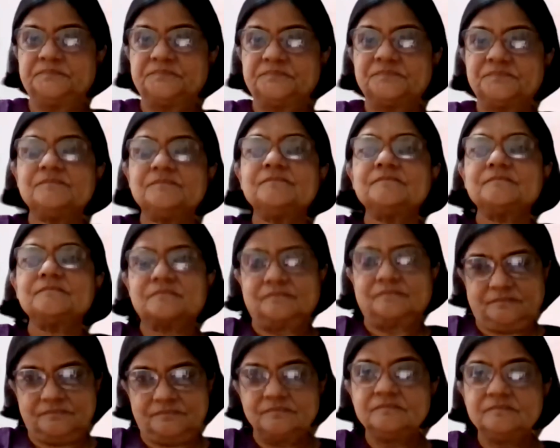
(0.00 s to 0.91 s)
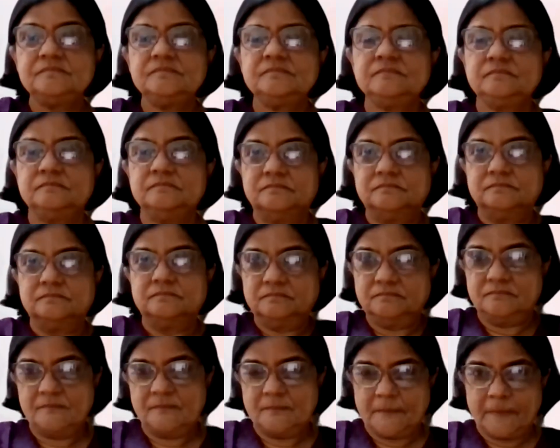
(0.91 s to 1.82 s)
taking care of them. So
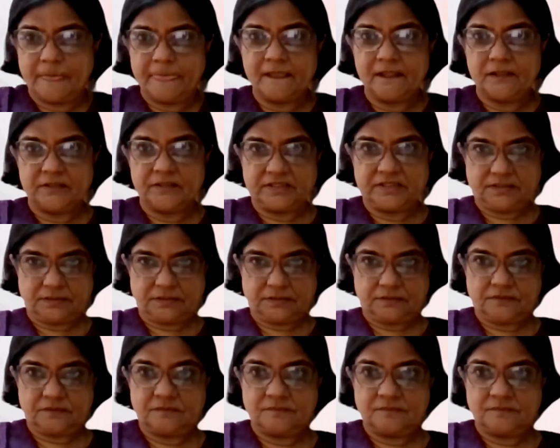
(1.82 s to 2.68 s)
it's just there for the